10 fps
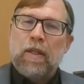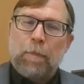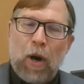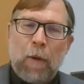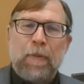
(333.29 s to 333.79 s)

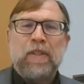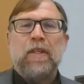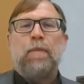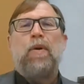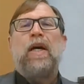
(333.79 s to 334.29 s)
purpose
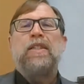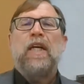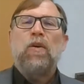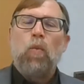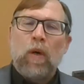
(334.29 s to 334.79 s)
of the
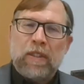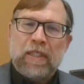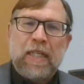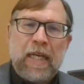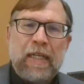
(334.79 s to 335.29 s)
project,
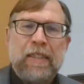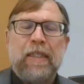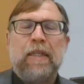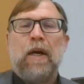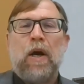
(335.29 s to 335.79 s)
what's needed
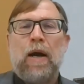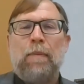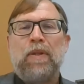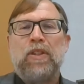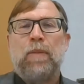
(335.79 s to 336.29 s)
to
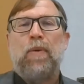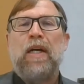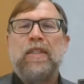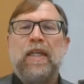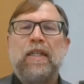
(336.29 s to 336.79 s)
accomplish the
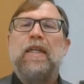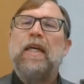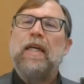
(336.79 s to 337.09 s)
project.